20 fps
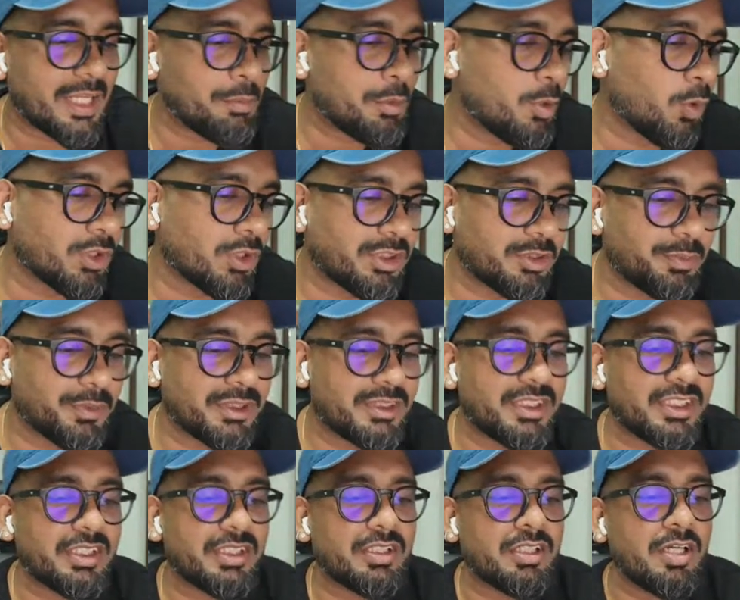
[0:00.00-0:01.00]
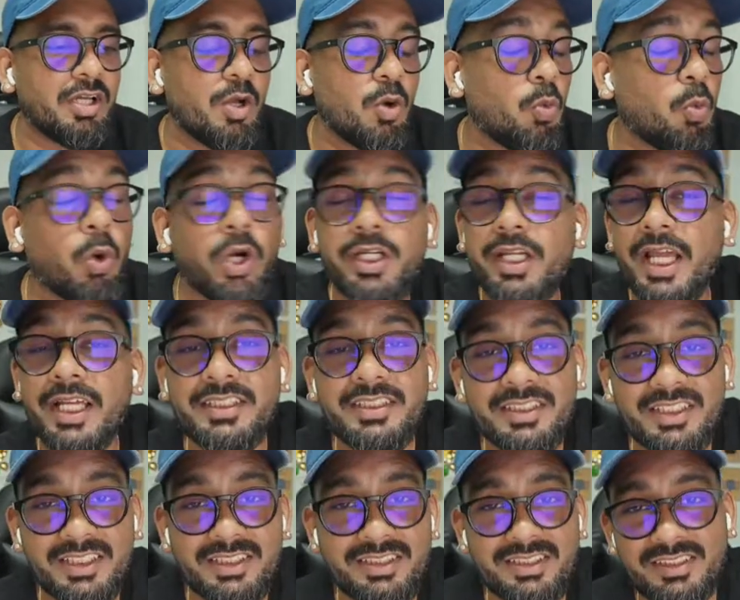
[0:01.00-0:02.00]
what's missing, what edge
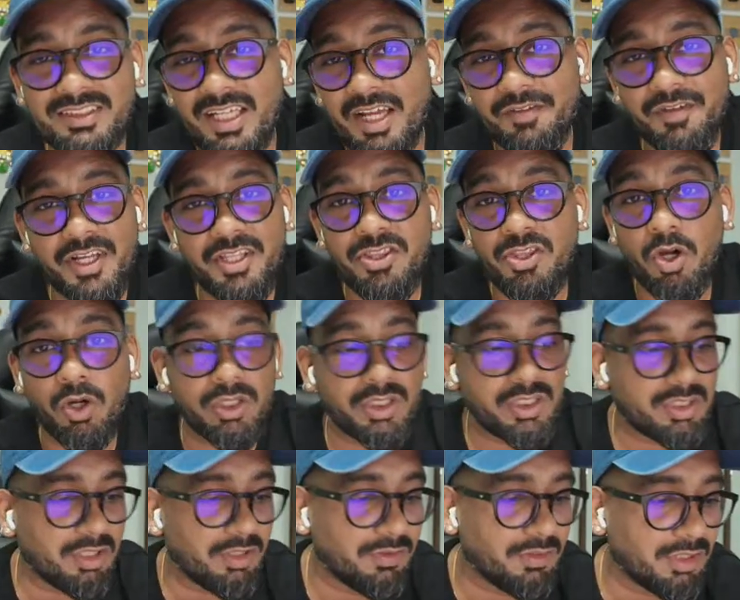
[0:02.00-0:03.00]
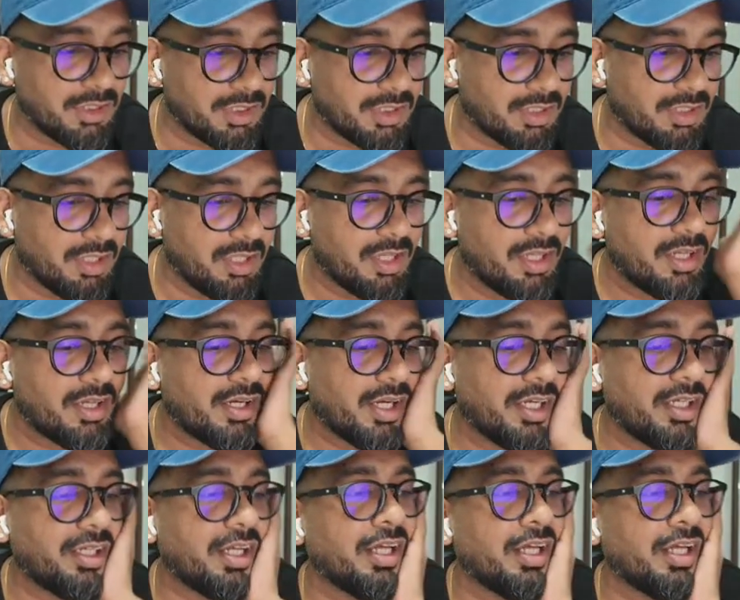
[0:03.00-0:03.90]
cases have I not covered, right?